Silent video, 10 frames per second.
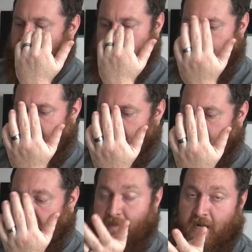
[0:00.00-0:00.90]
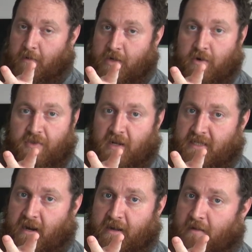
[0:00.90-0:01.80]
Let me know what your thoughts
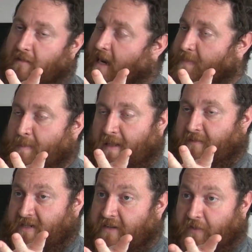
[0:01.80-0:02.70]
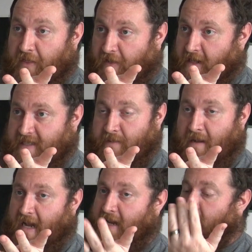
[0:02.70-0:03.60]
are. I know a lot of people have different thoughts than
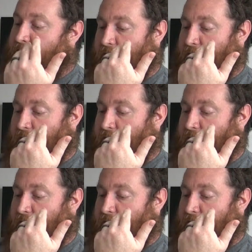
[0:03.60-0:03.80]
mine,